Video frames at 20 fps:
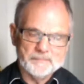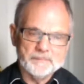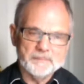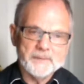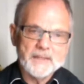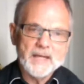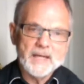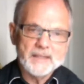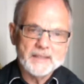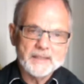
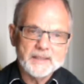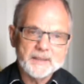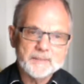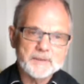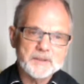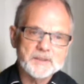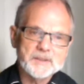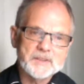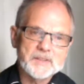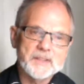
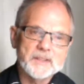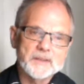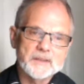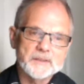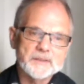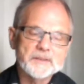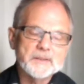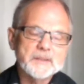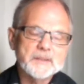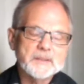academic
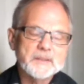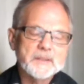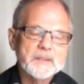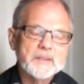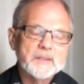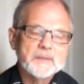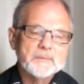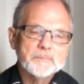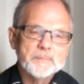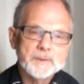skills.
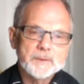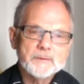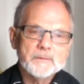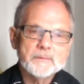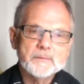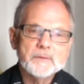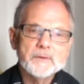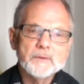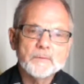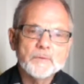
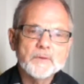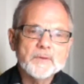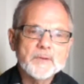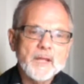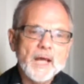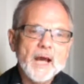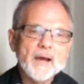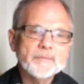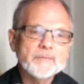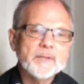But
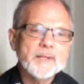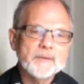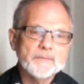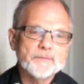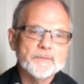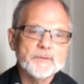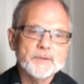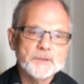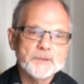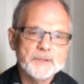after that
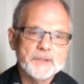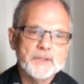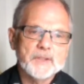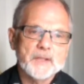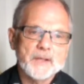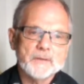first year,